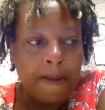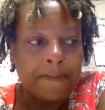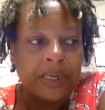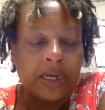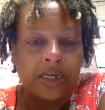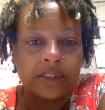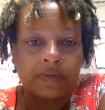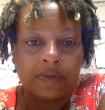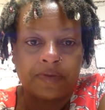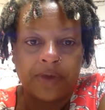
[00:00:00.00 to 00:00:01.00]
because of
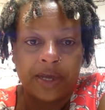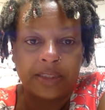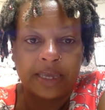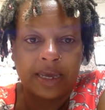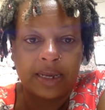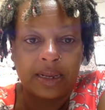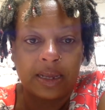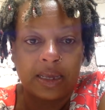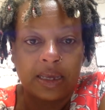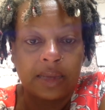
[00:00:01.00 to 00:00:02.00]
the fact that
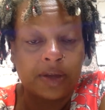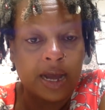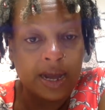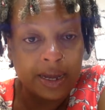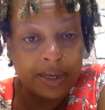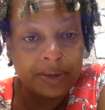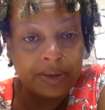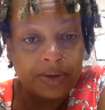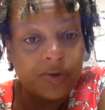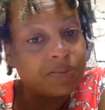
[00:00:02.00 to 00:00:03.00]
either I
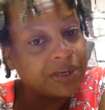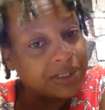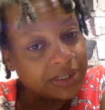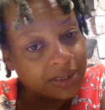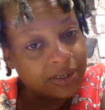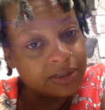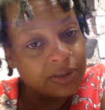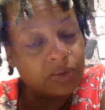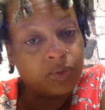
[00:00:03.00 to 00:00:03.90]
or my son